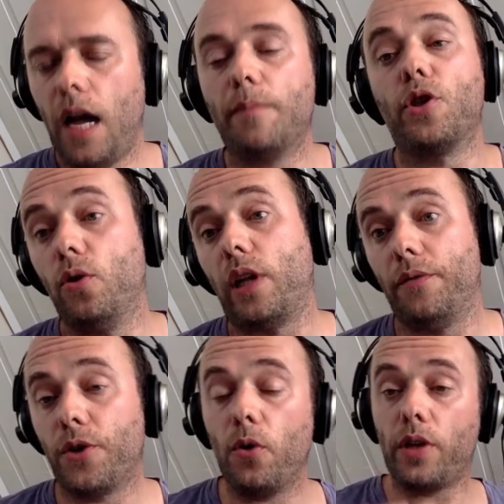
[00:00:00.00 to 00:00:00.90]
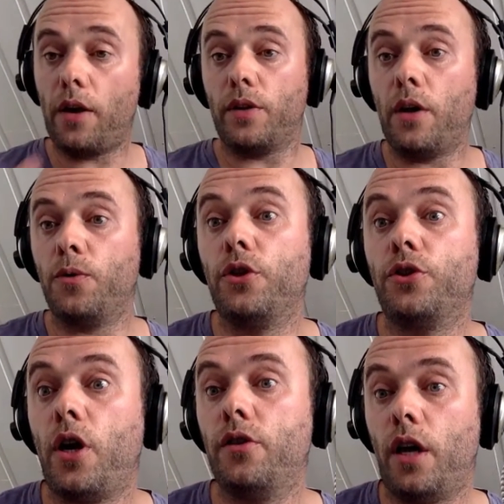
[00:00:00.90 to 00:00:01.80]
Absolutely. So now, now, and,
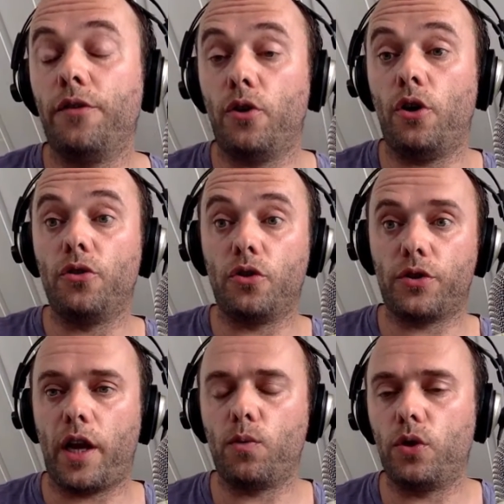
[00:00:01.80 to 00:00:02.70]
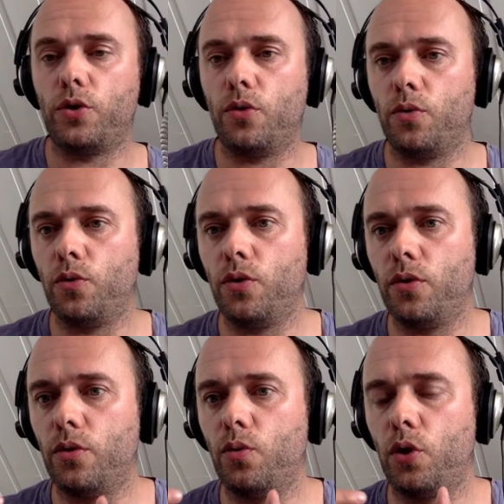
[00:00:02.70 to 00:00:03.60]
and understand what
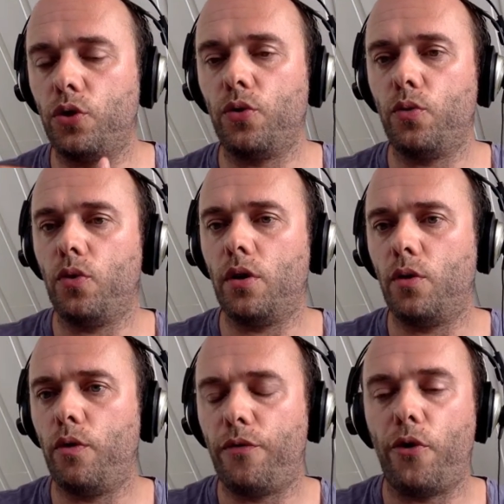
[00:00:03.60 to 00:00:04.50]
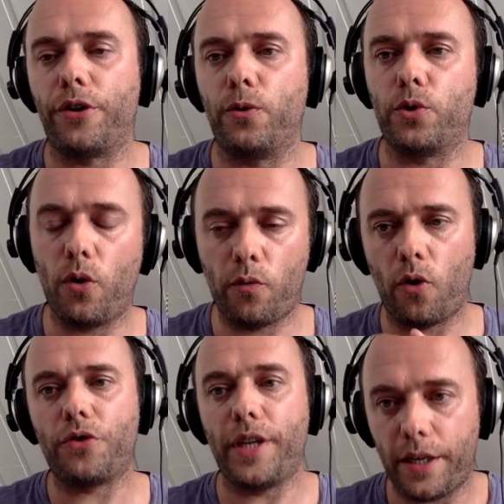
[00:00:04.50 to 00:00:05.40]
you what you uh, referring to. So of
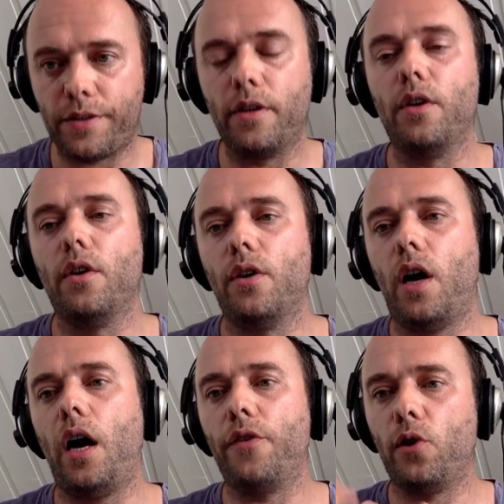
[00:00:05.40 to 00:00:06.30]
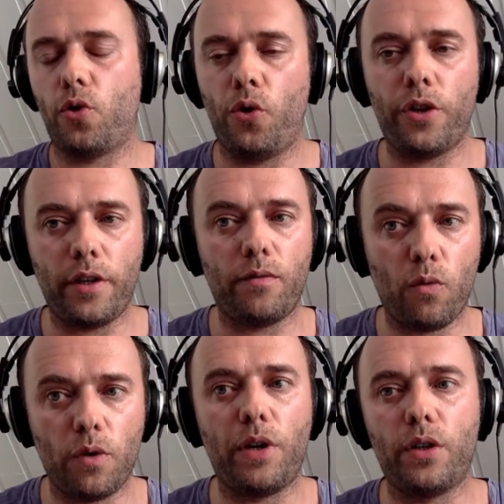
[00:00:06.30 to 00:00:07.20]
course, yes, an alternative
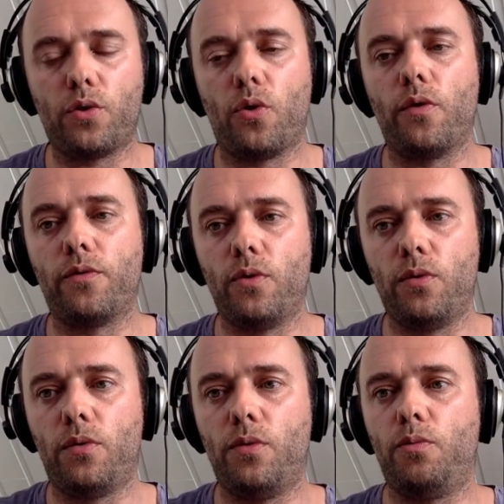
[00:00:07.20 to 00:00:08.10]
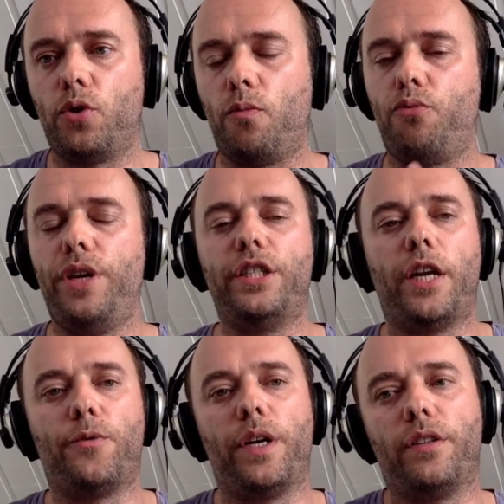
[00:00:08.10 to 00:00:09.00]
would be sort of to to sort of
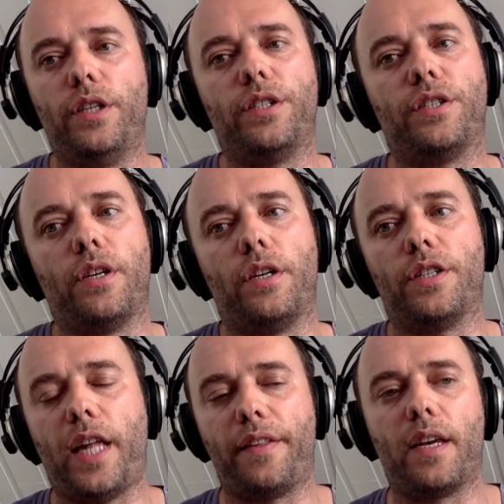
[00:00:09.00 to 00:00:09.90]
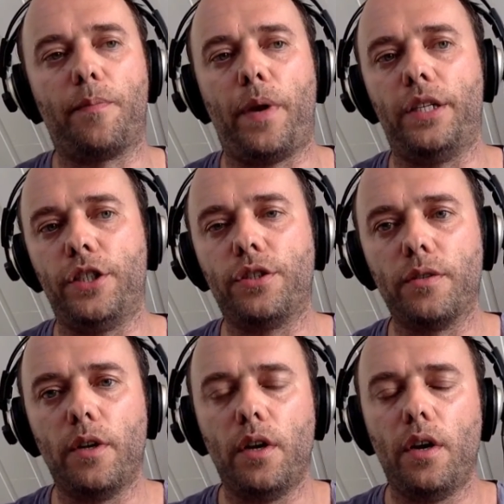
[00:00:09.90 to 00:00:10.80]
pre-generate these uh, static
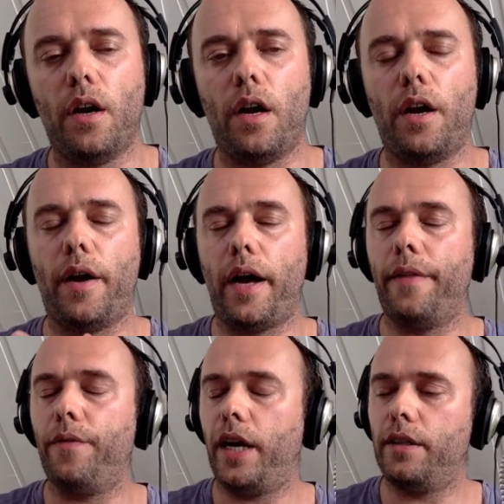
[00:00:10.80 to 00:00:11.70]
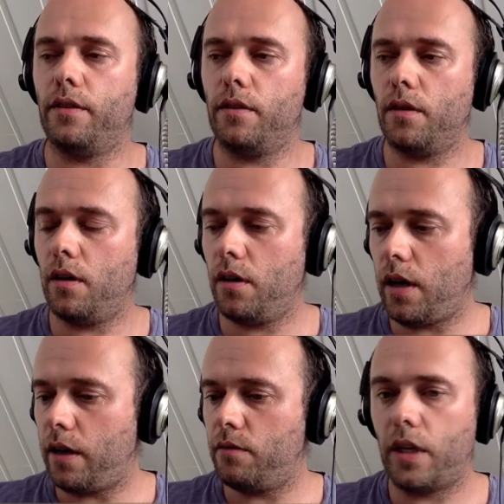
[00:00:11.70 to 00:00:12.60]
pages, uh, mm-hmm. and then
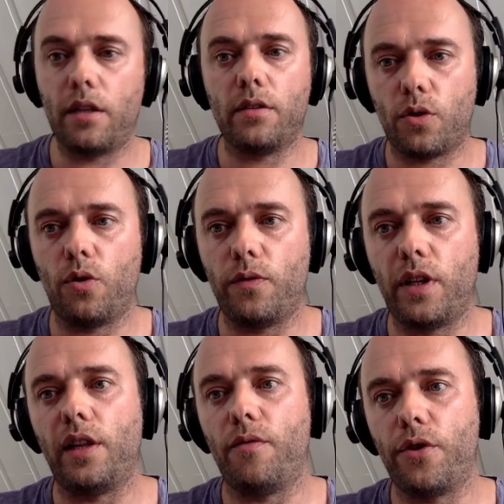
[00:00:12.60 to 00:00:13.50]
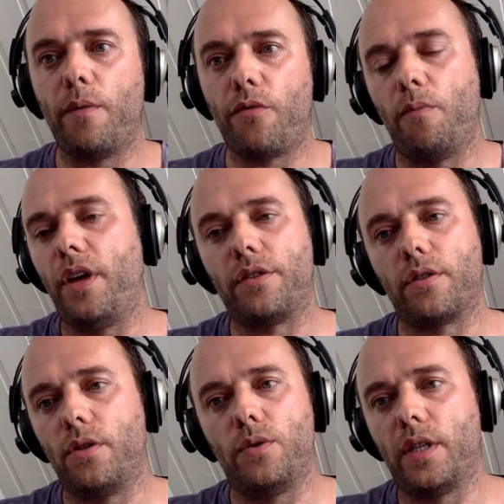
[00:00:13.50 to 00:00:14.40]
uh, and then sort of deliver them from
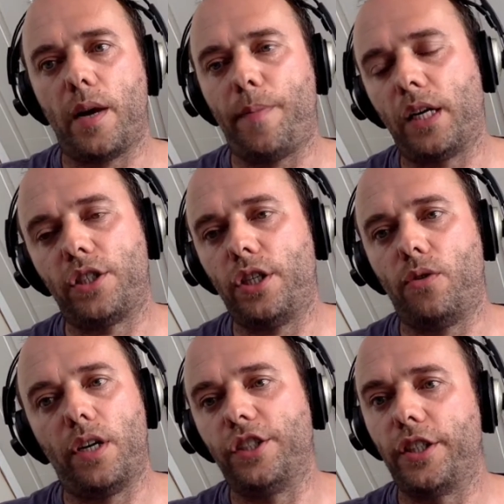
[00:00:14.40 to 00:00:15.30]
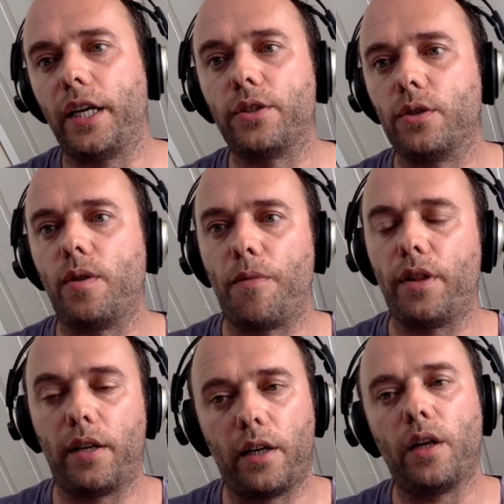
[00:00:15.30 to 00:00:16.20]
disk using Apache or Nginx or
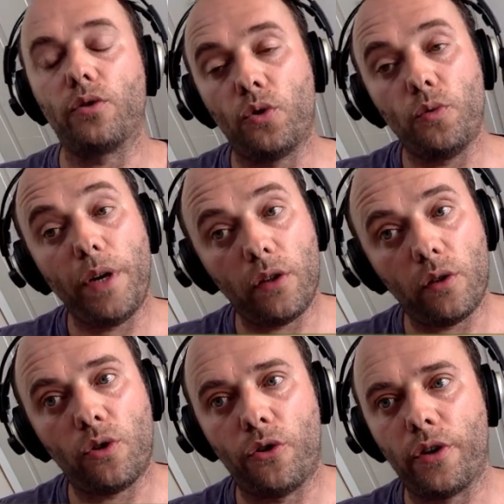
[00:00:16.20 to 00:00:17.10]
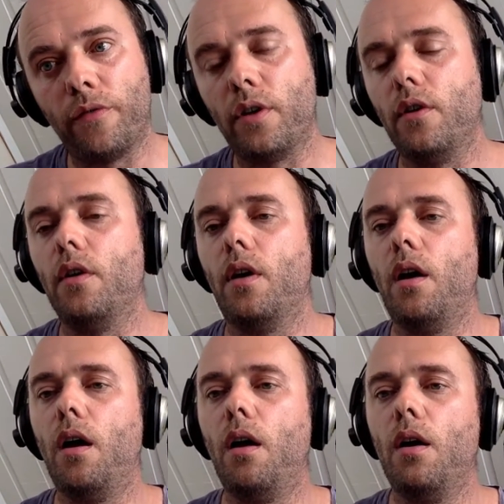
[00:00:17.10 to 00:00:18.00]
something like that. That could be an alternative.
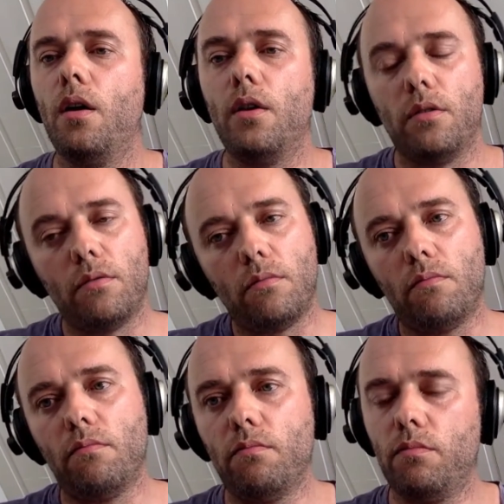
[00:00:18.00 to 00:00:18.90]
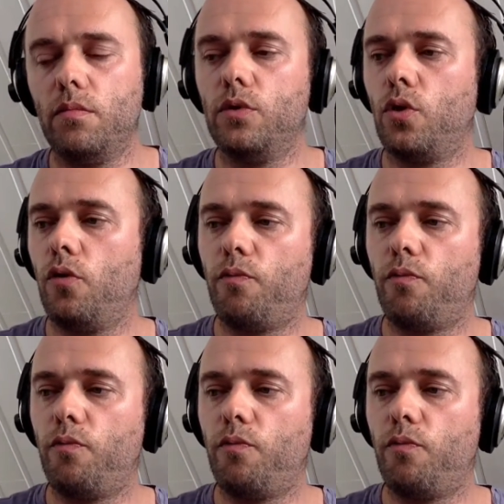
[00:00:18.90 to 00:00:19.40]
Uh, sort